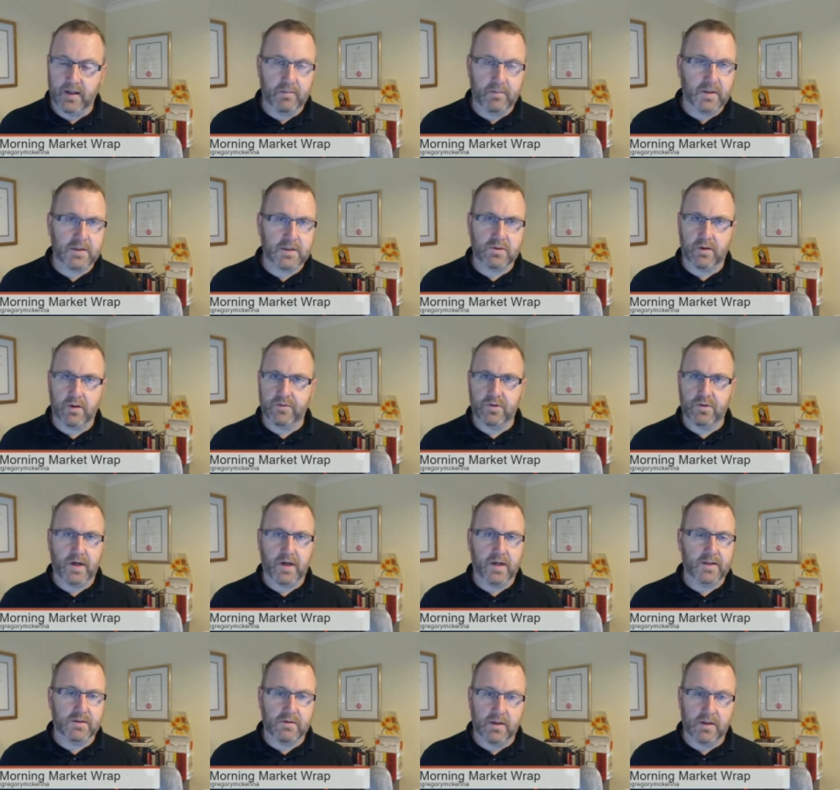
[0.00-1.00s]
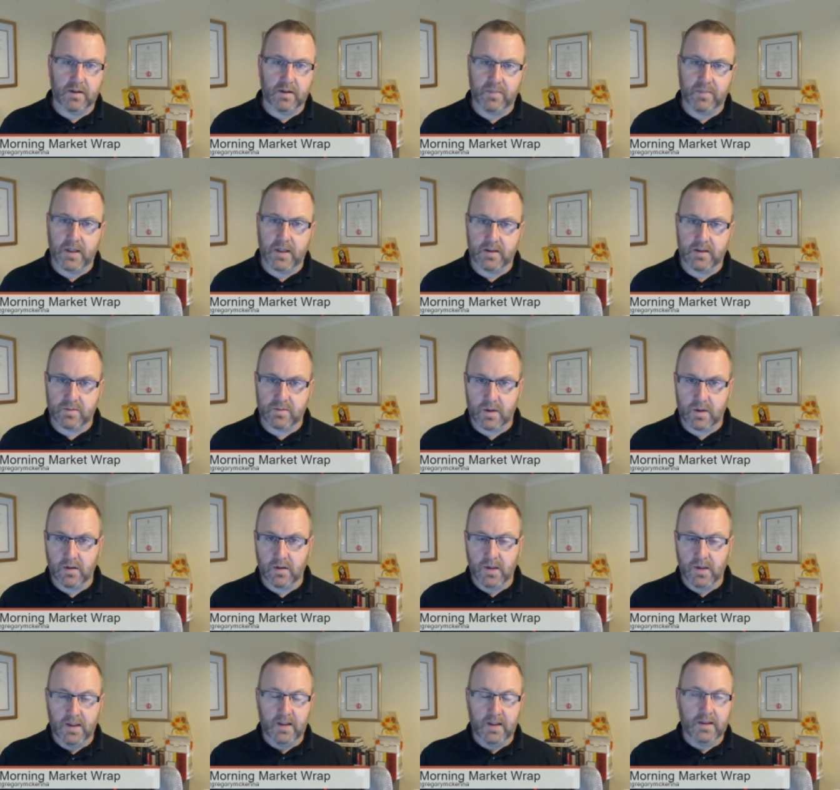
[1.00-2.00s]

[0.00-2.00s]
It must drive traders around the bend as well.